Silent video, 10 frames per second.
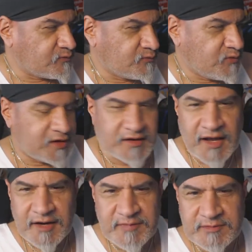what
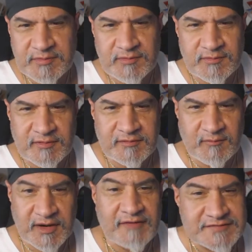
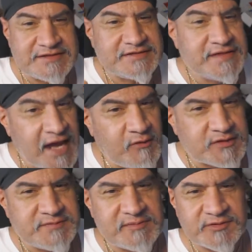I've seen now
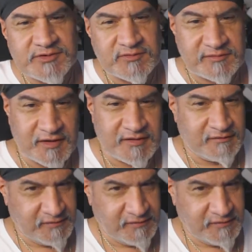is people doing